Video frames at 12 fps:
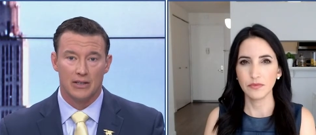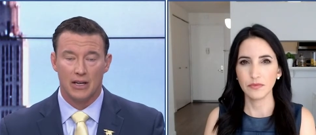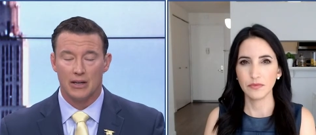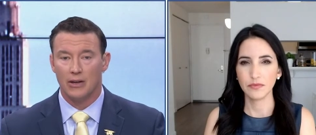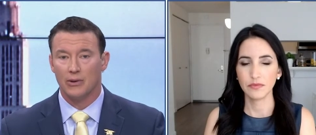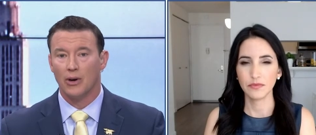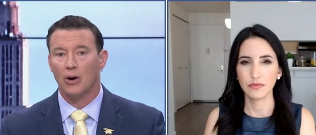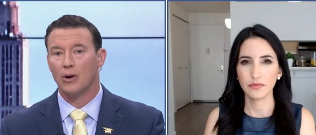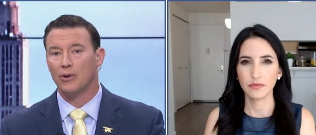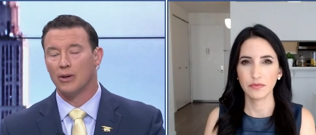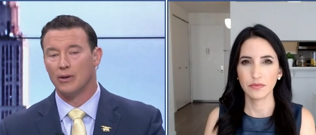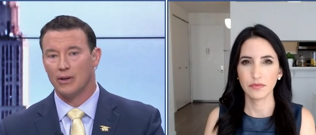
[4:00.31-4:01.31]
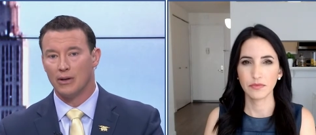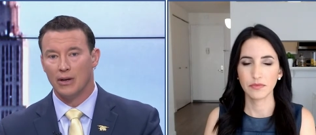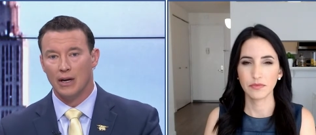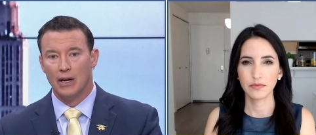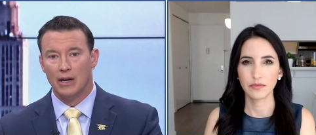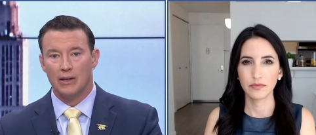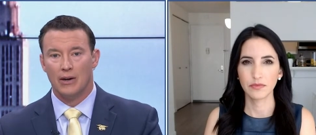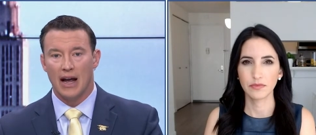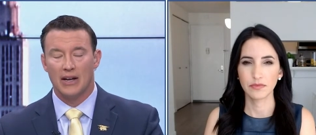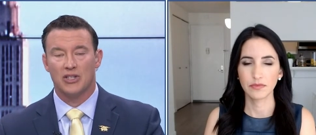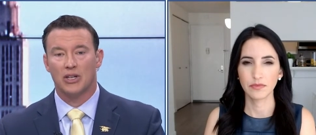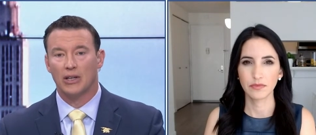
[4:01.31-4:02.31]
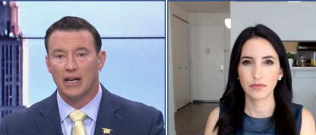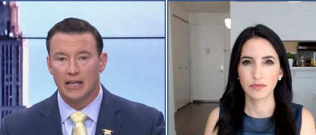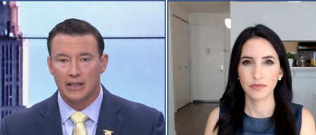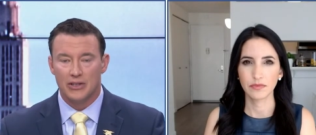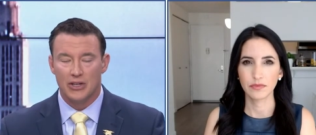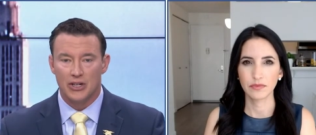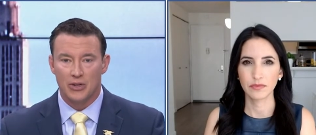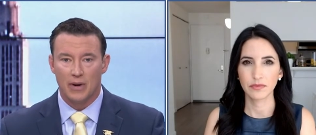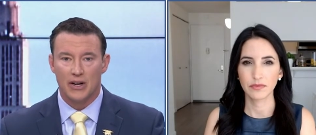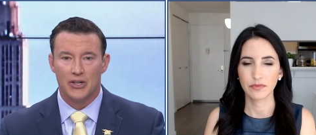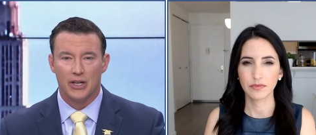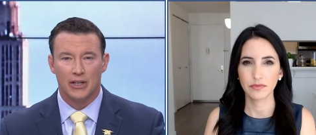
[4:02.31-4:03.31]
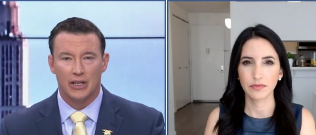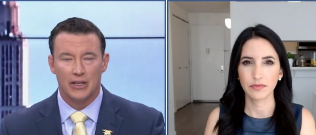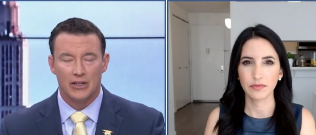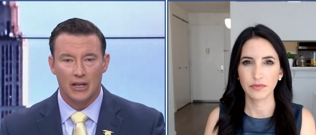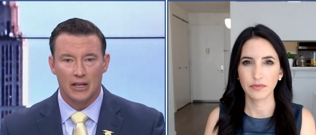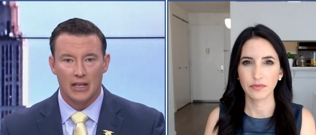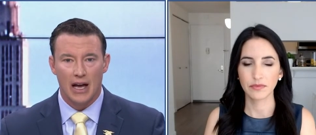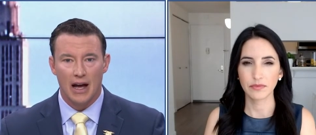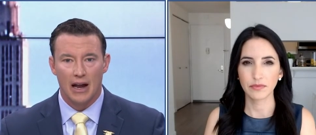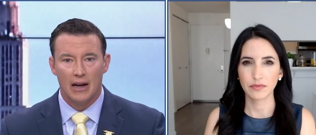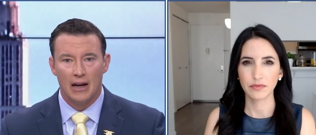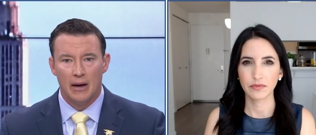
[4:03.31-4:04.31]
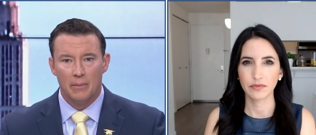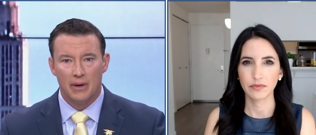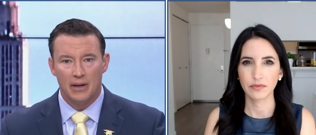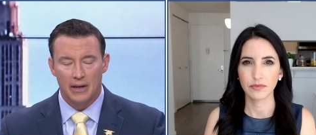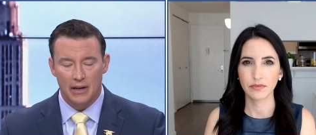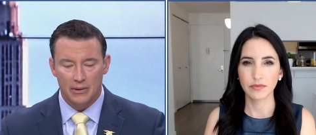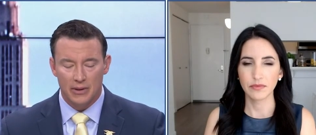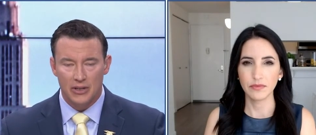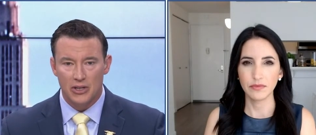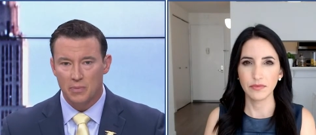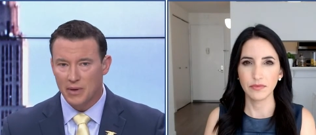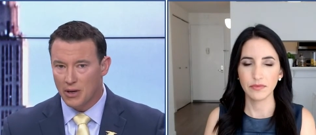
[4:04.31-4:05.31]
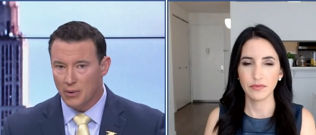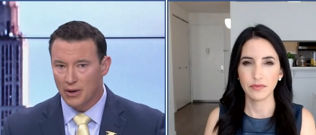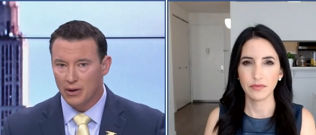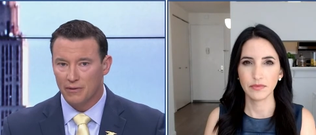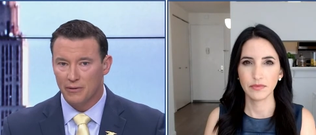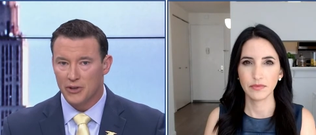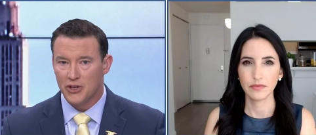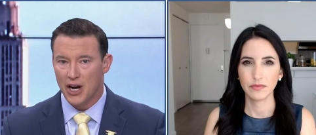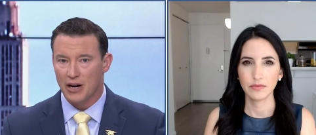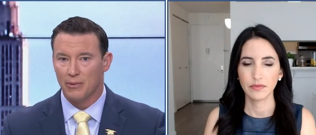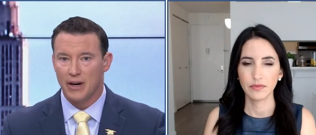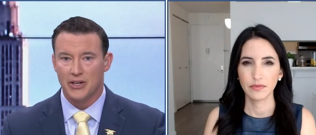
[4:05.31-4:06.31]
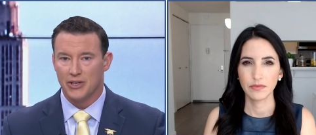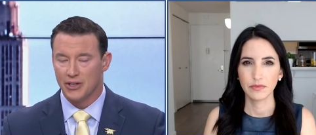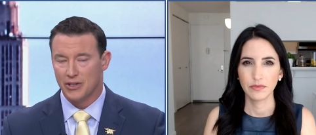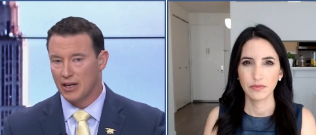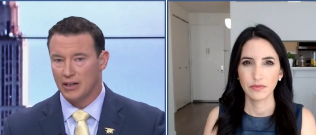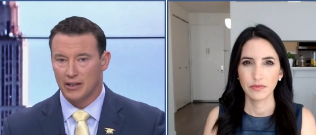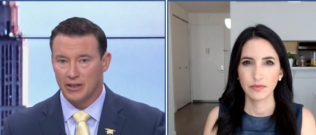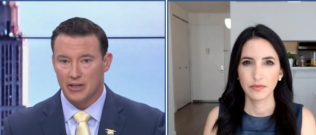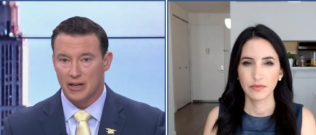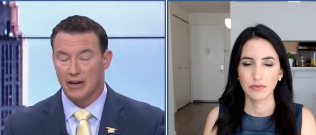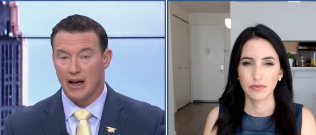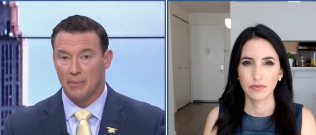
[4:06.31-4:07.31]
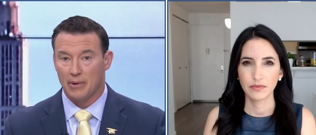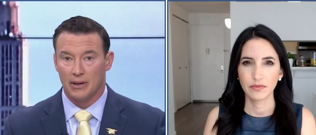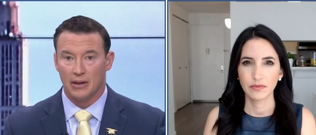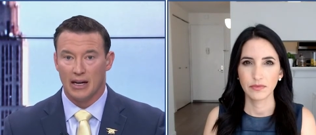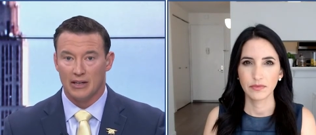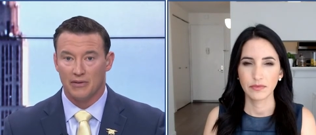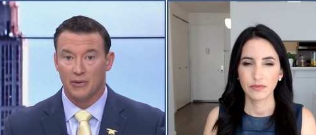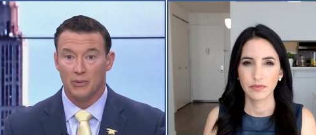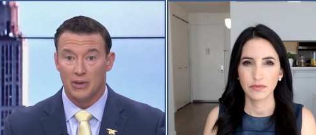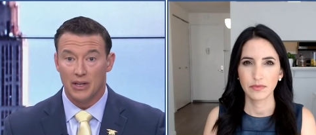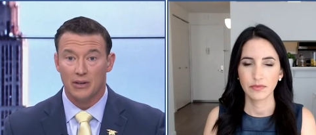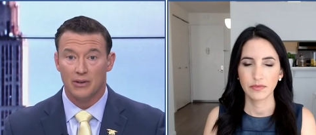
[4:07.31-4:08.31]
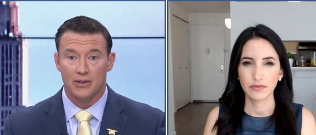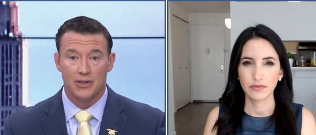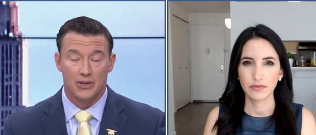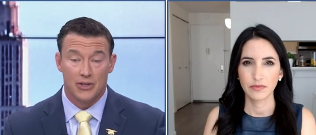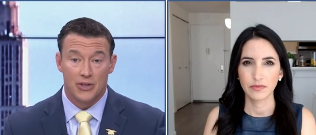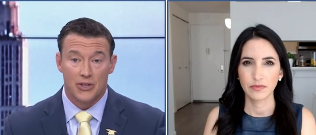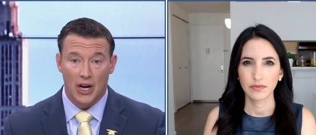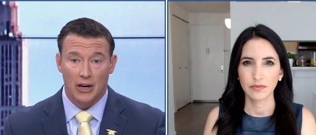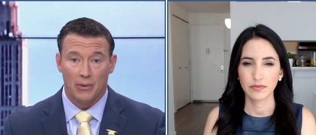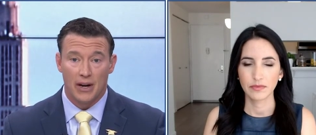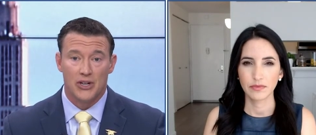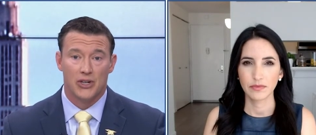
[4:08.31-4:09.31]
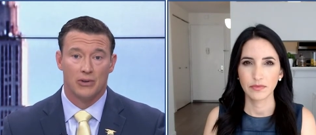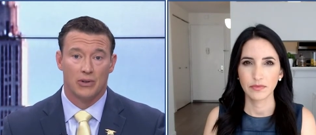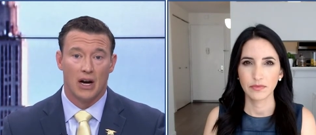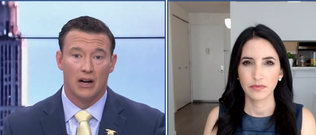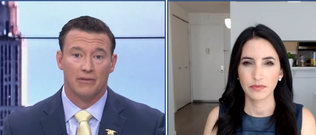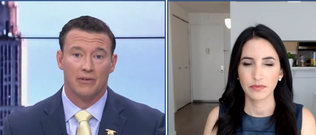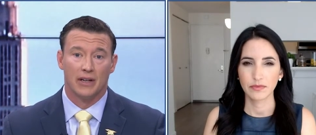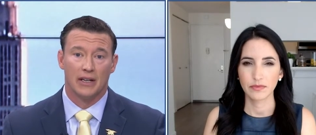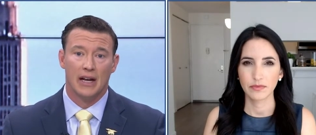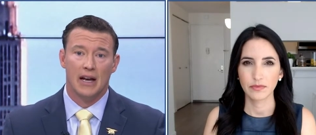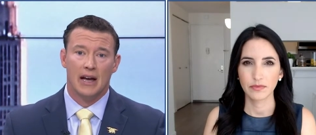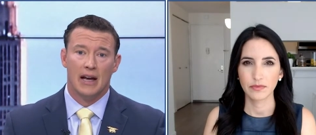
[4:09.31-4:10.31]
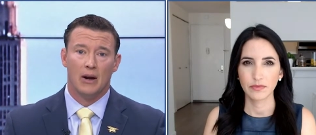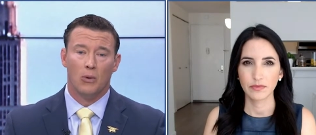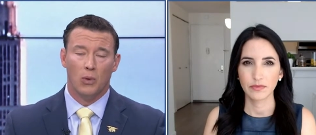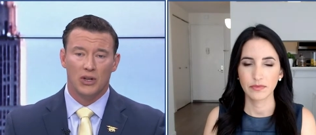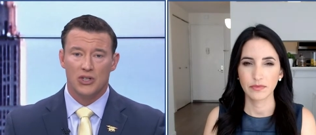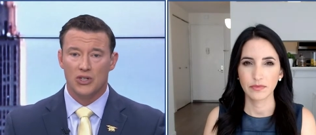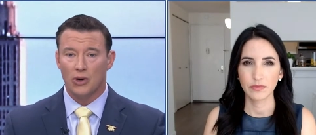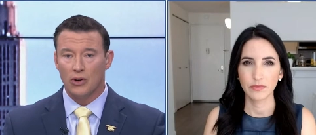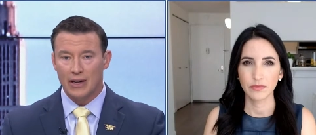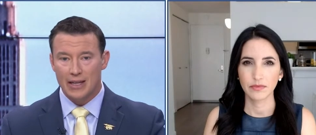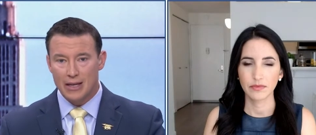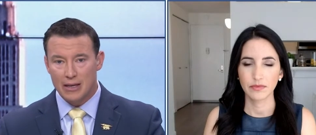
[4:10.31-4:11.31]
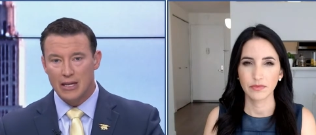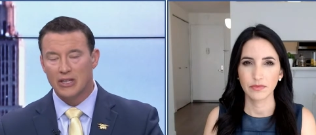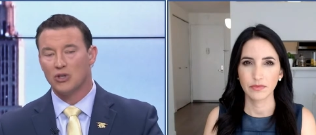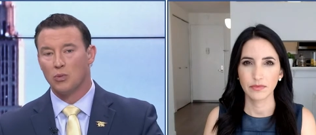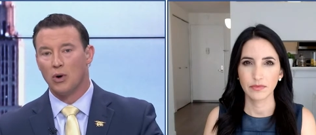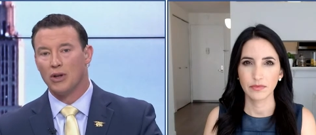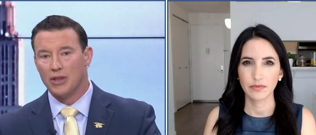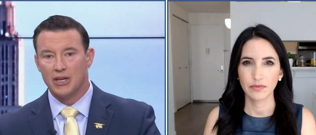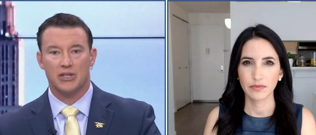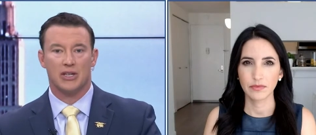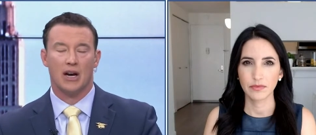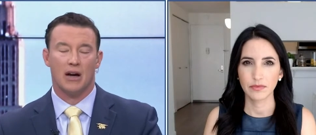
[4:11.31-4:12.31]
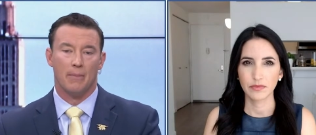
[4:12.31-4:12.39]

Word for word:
Speaker 1: you know, oh, they're they're they're escalating the situation and things like that. But you know, this has been going on for generations. This is not like this didn't happen in the last few years. This is a generational conflict. You know, what started this one this time?